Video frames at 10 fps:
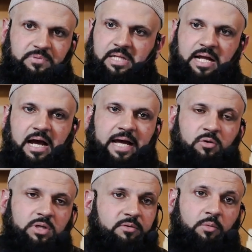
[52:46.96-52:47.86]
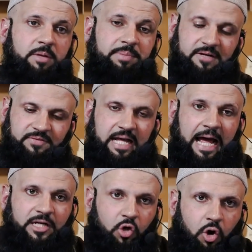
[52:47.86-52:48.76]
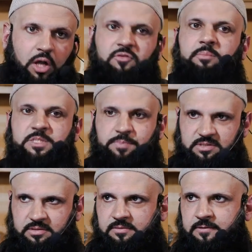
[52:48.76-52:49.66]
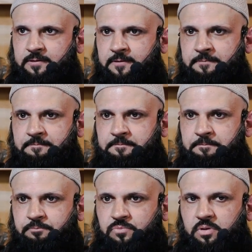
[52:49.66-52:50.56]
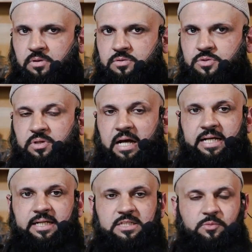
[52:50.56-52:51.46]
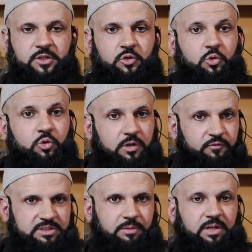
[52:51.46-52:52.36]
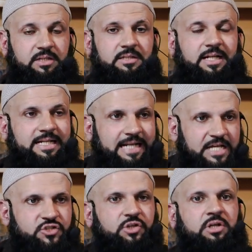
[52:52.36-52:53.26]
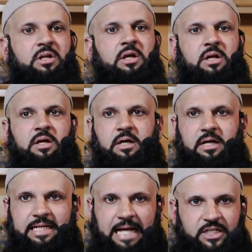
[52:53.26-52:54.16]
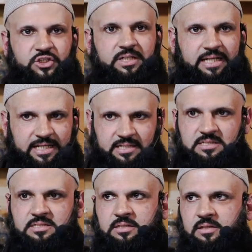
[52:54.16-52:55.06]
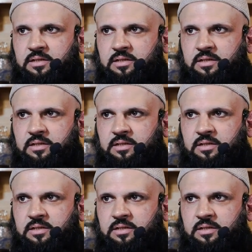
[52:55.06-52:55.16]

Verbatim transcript: That I don't even want to benefit at all from this person. So the idea is when you do good for someone, the natural reaction is,